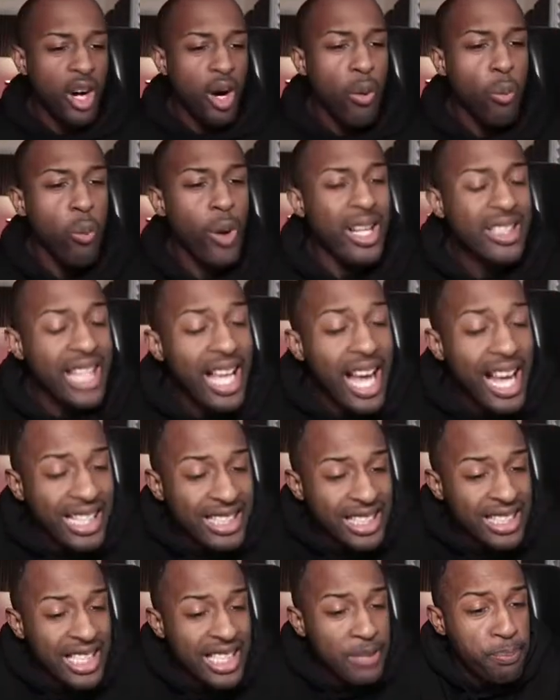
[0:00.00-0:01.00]
What the heck
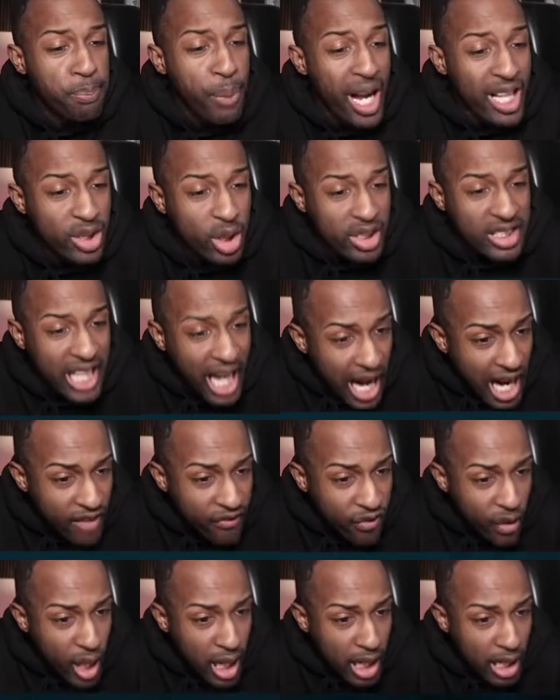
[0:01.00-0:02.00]
did these buzzers came
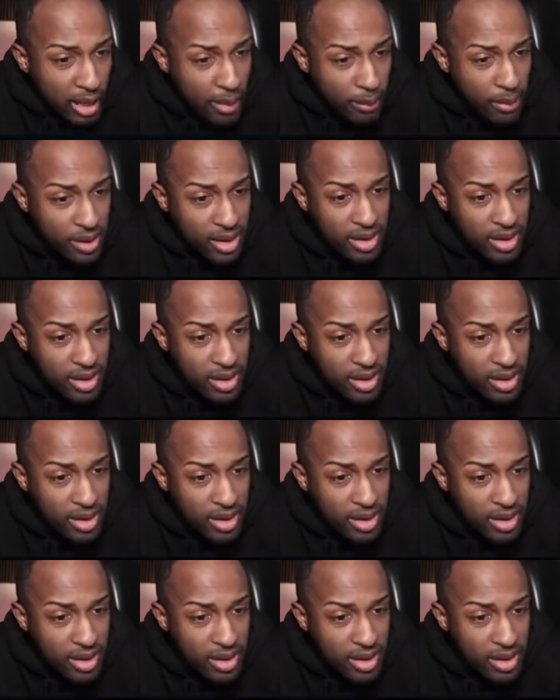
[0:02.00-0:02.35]
from?